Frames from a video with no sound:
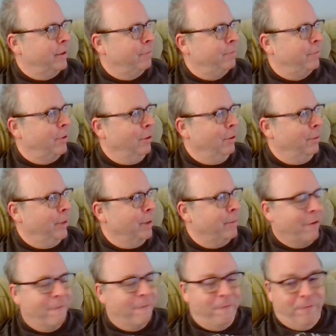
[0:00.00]
probably
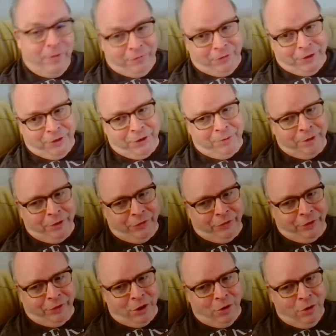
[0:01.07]
about 15 minutes
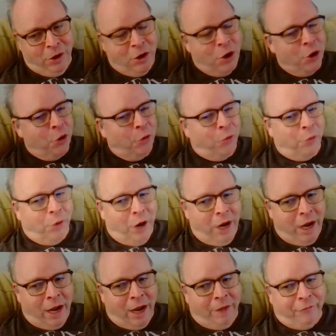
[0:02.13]
ago, right
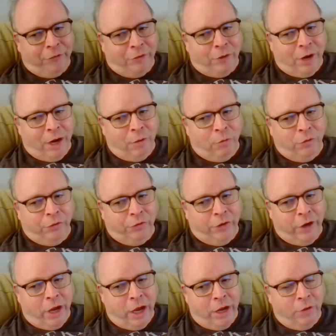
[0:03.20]
after I was
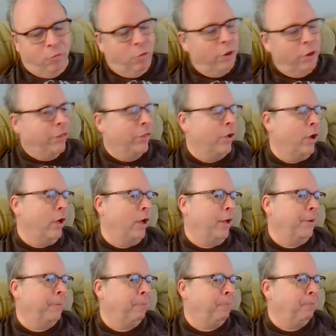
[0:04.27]
done with
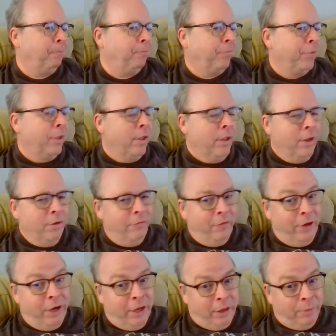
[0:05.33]

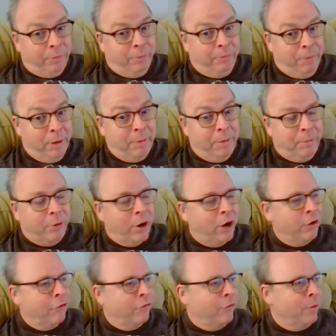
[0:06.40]
feeding the baby
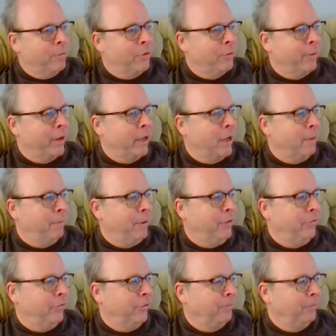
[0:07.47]
brine shrimp to my guppies,